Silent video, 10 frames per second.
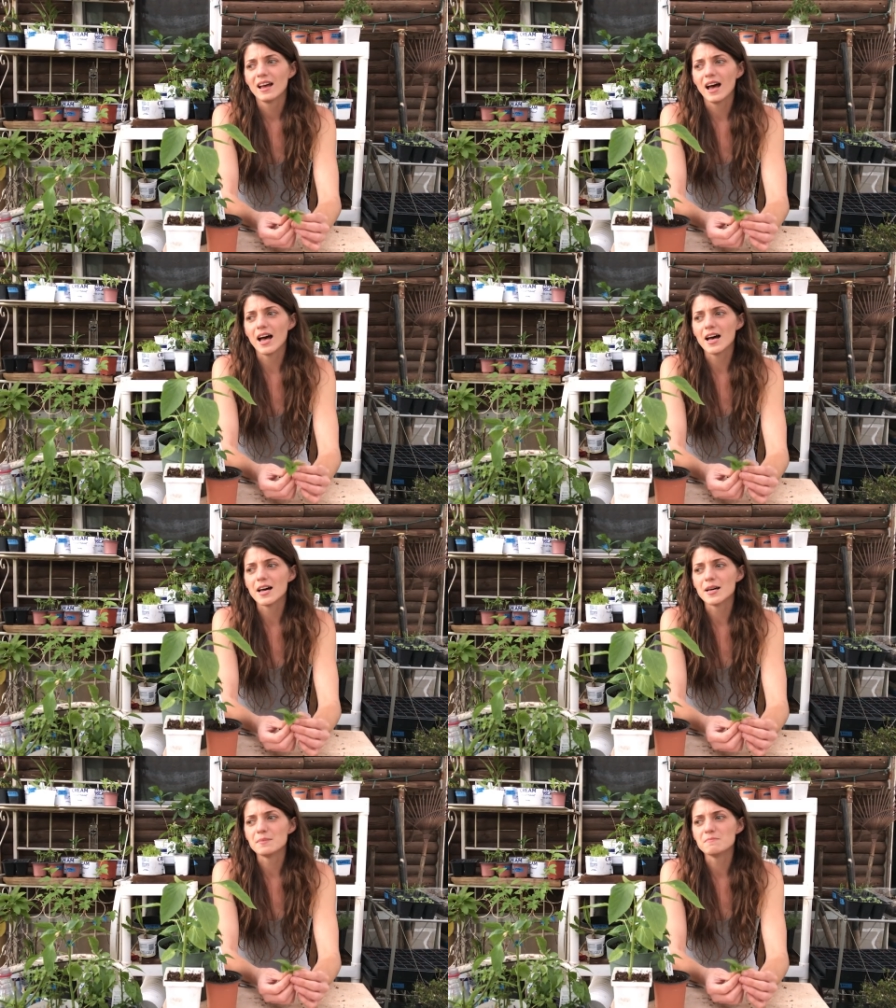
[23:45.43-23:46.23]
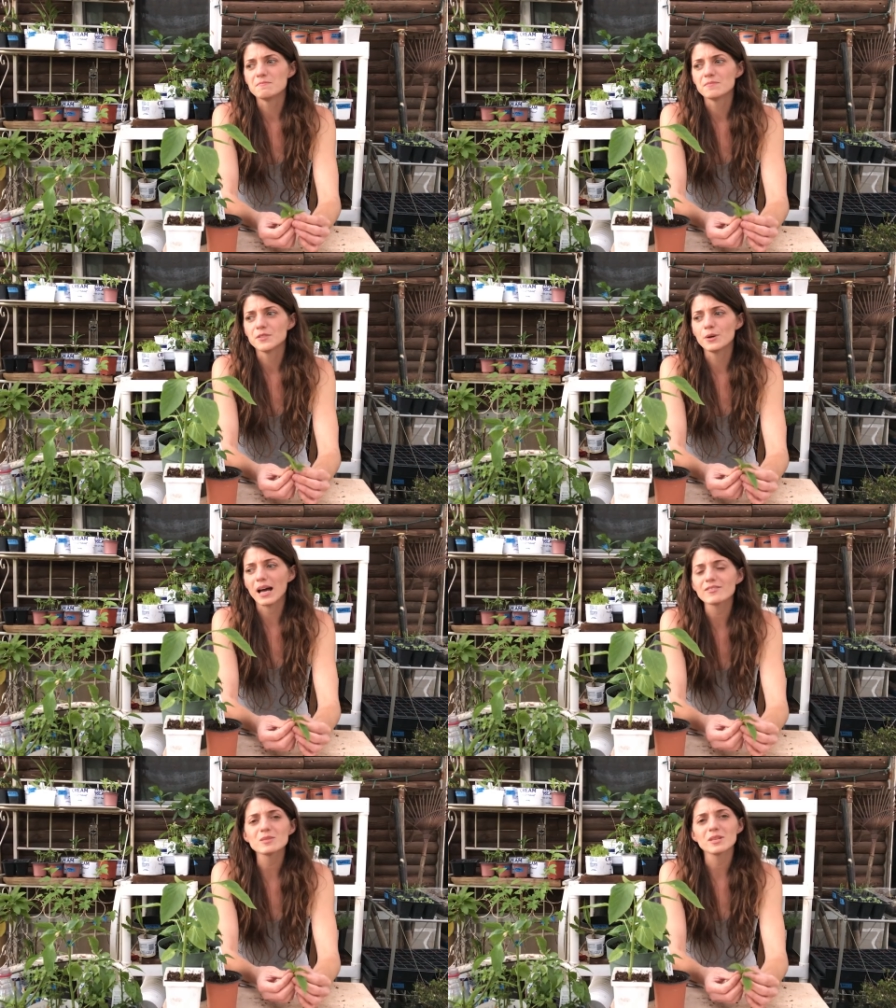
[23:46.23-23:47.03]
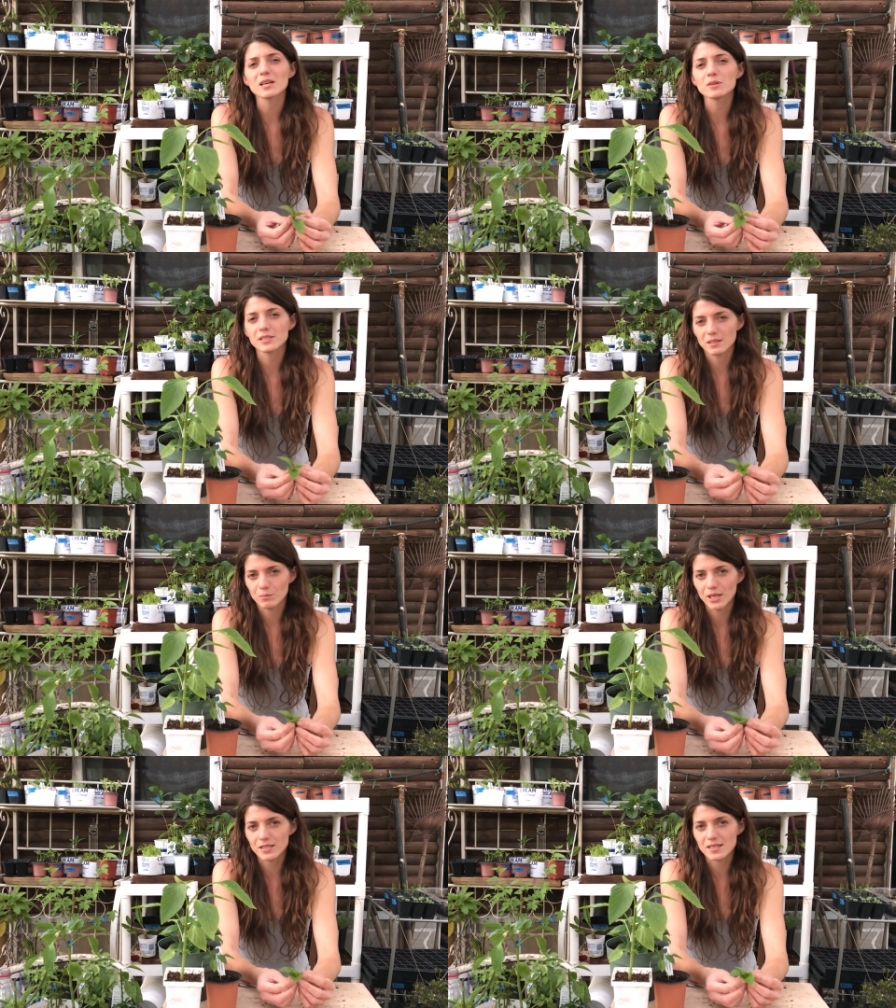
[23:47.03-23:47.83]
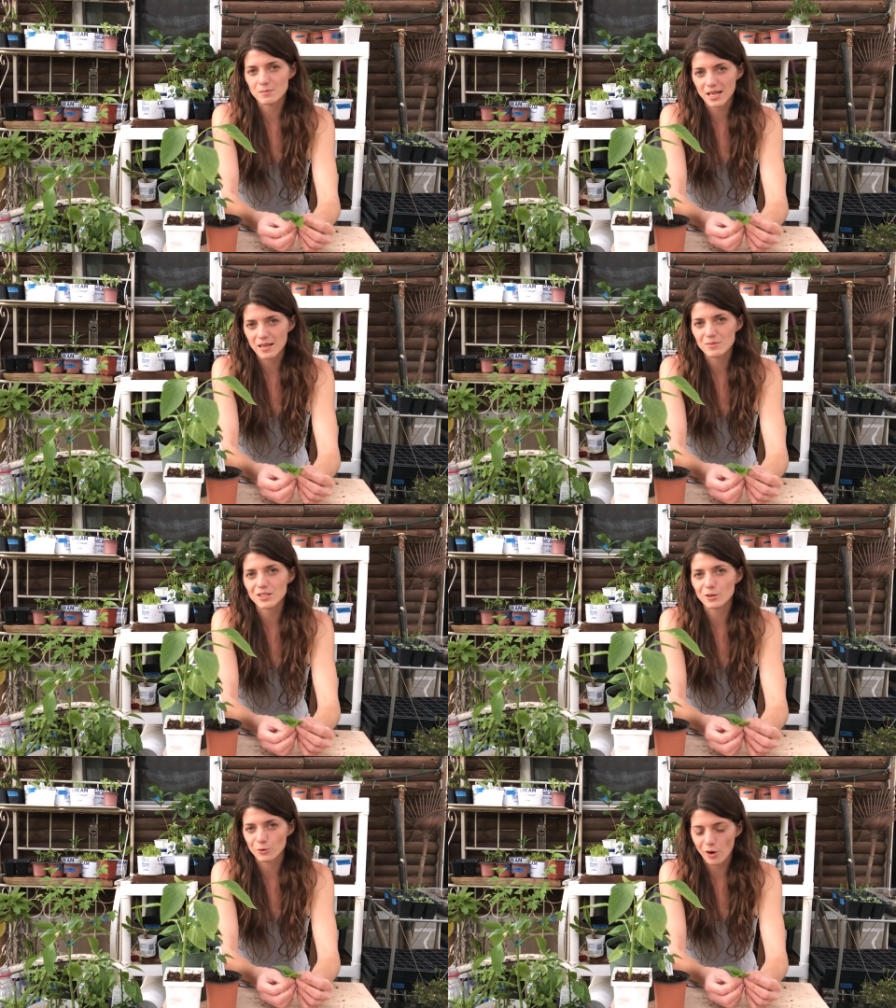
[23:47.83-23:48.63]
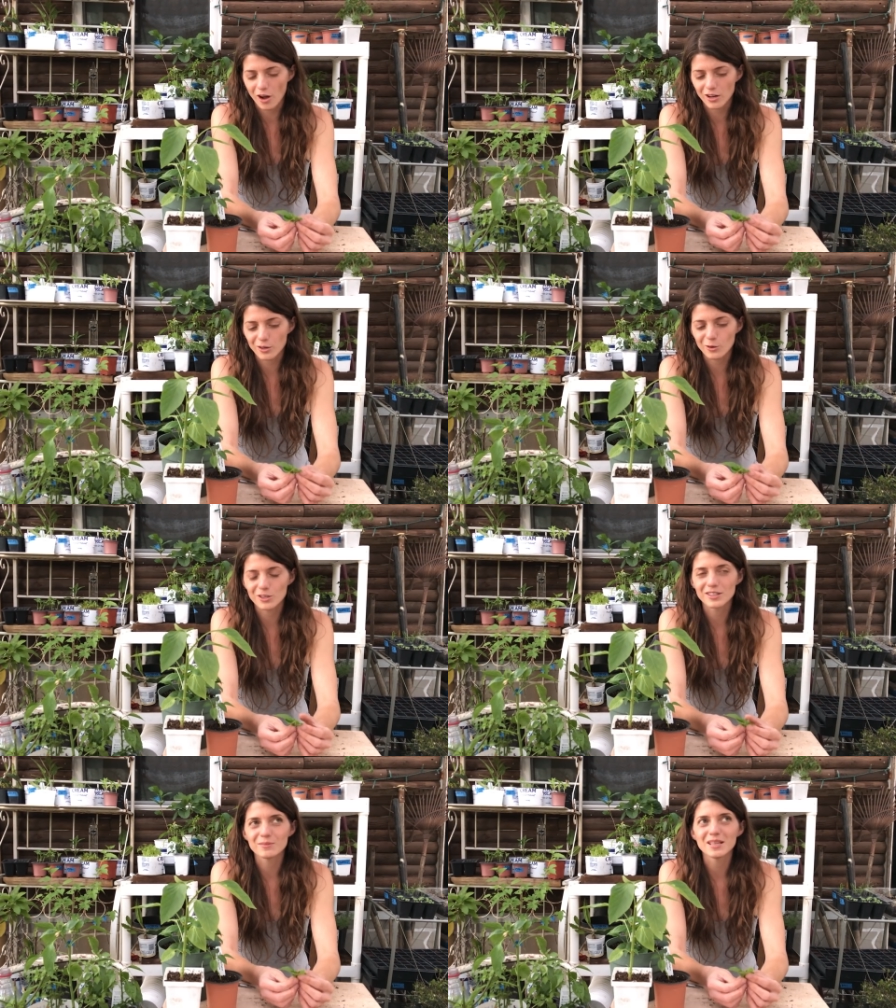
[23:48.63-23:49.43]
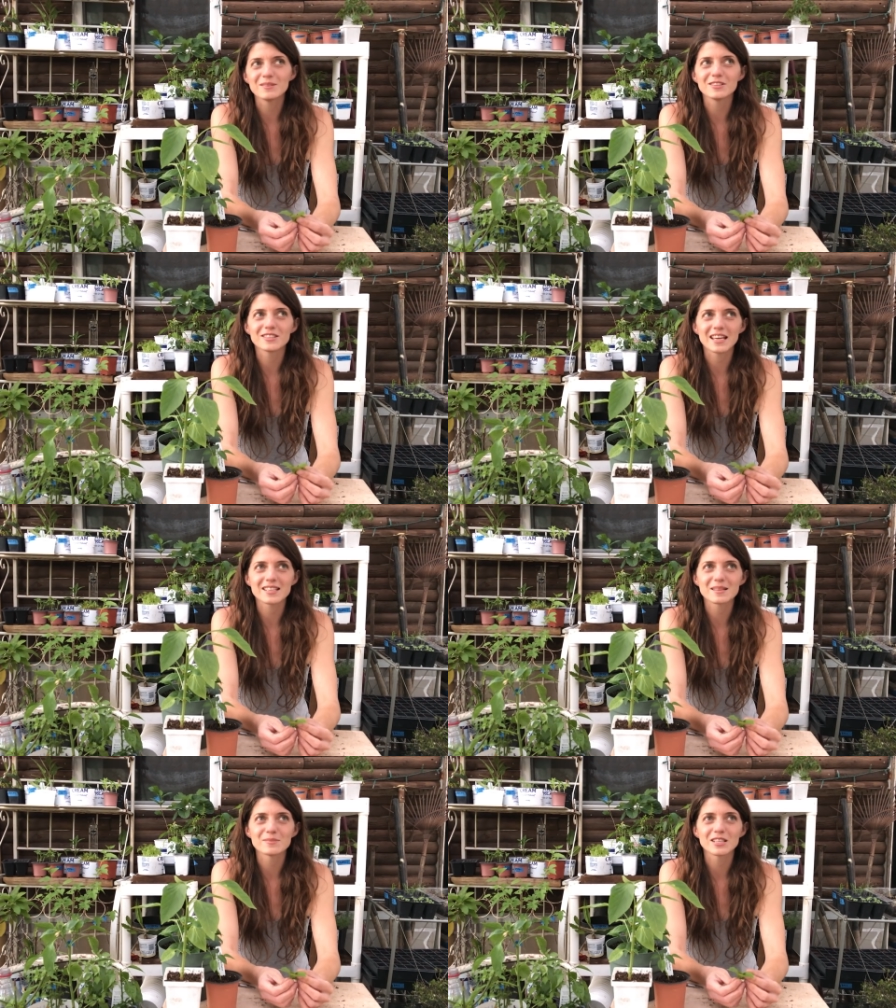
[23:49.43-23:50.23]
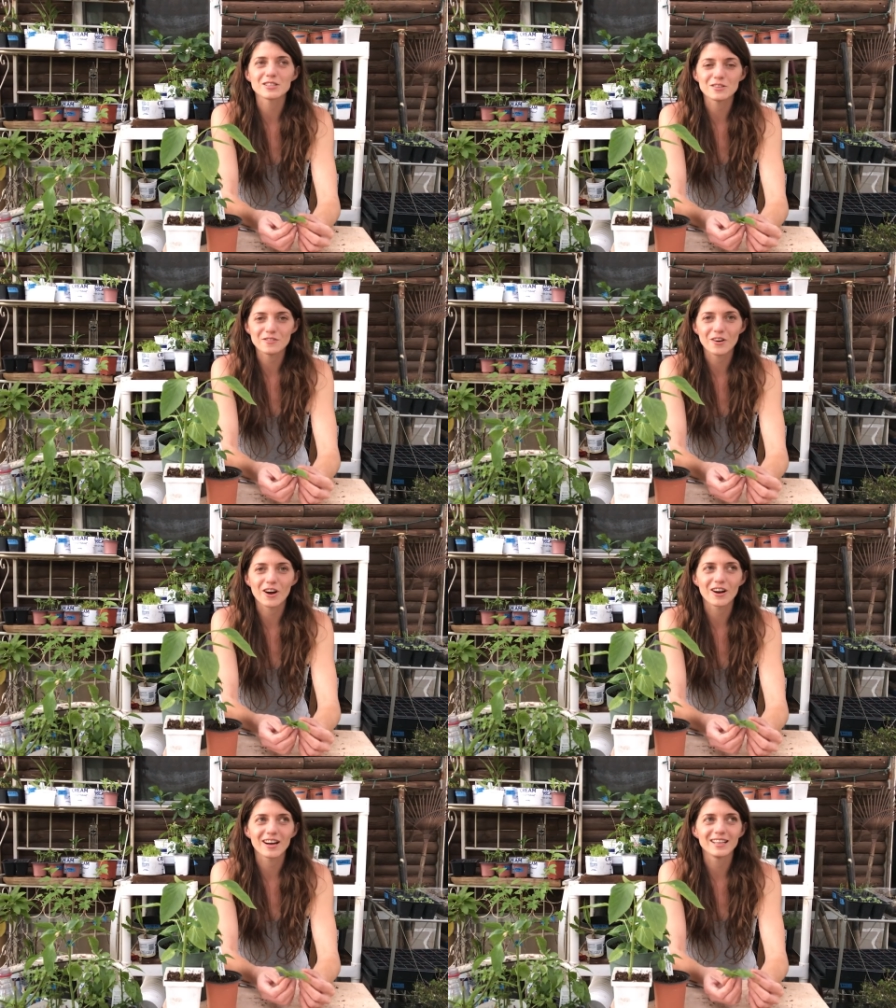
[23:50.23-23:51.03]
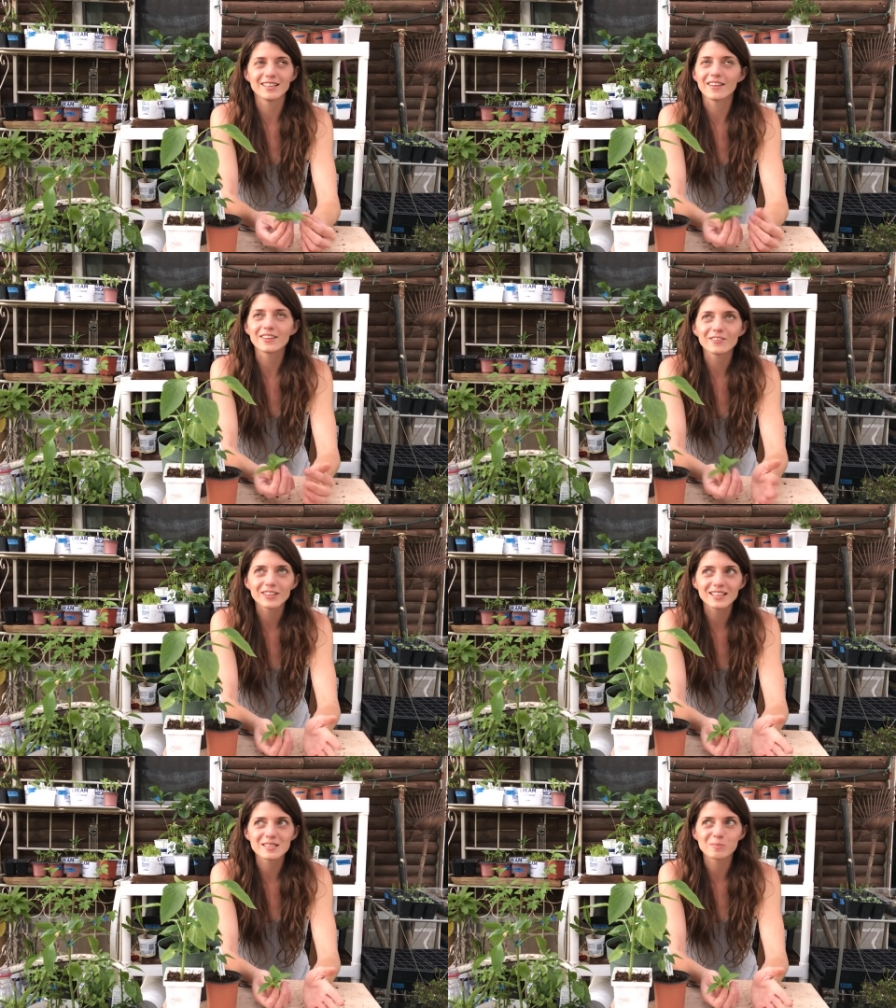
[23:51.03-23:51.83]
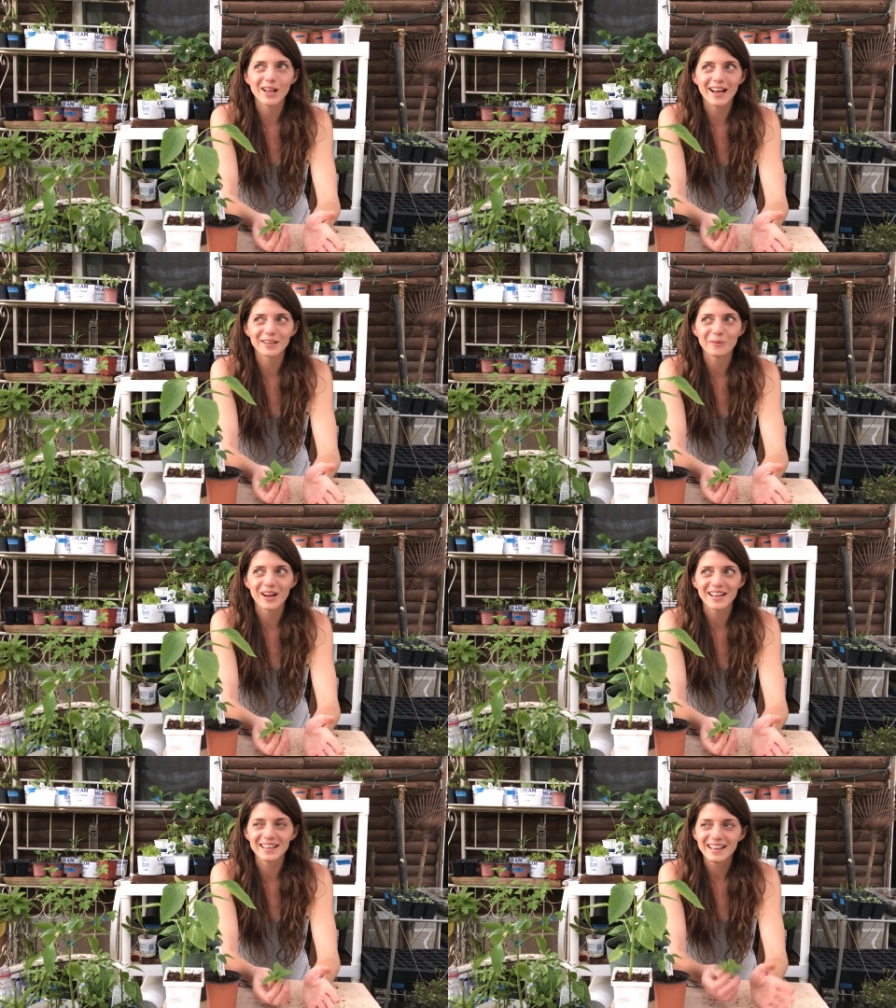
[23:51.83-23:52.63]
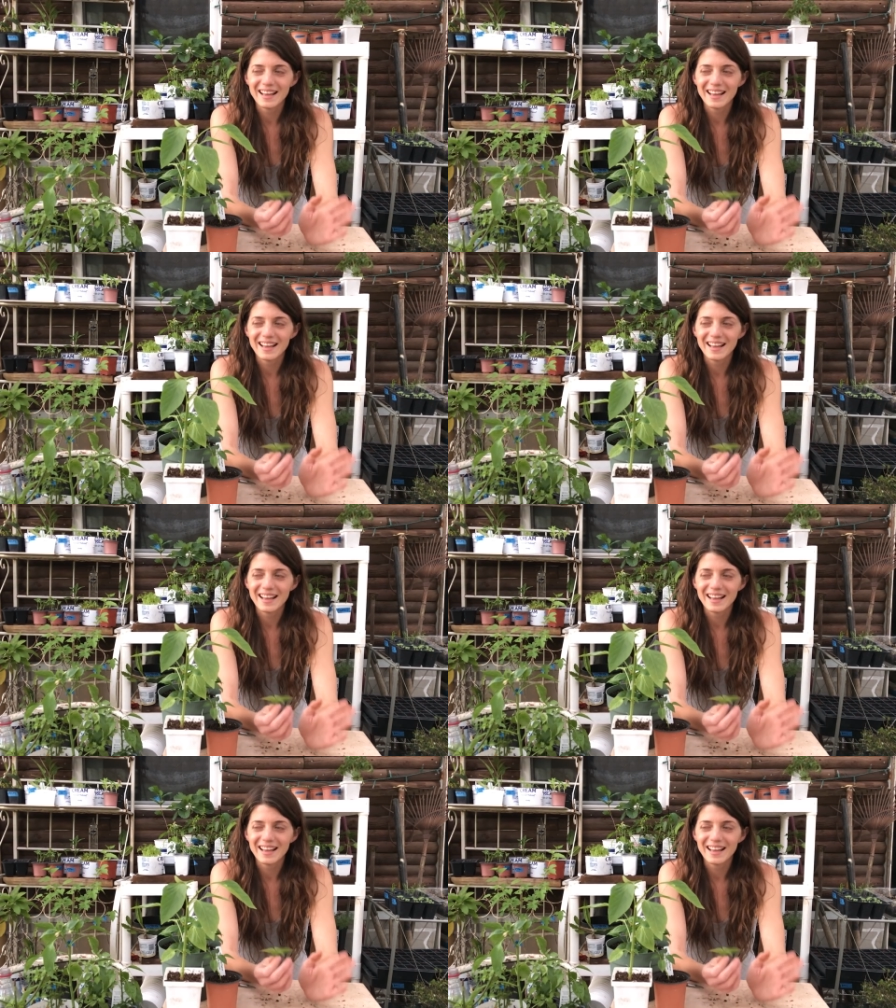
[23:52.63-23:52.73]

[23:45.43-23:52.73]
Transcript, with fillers: um, you have to be able to admit sometimes that you're wrong or that maybe you take something too far, and nothing really is black and white.